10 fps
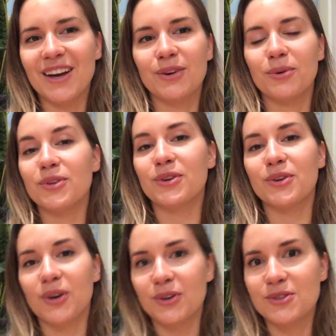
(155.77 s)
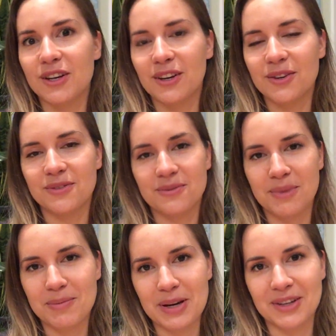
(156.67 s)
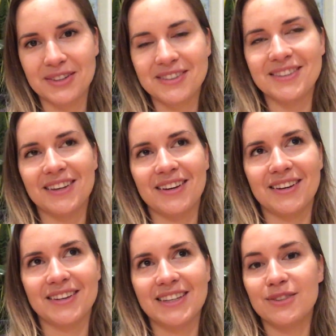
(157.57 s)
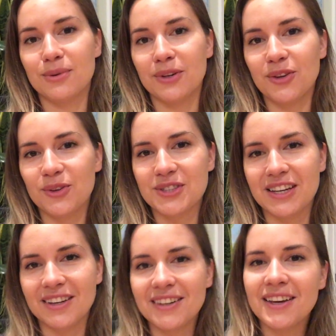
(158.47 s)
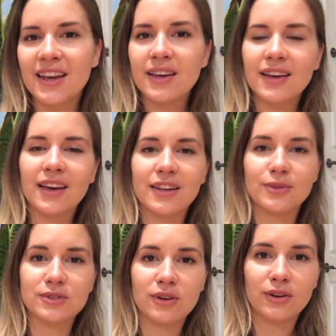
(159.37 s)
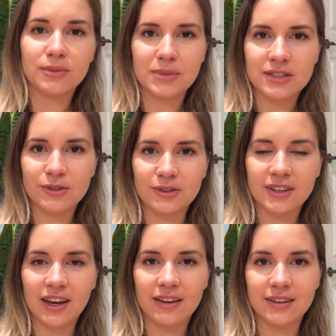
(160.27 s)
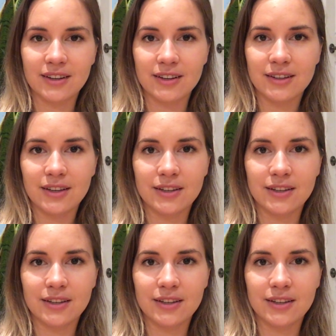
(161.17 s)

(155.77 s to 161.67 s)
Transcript: or the encouraging of my parents, in 2013, and it was called Miss Earth Canada.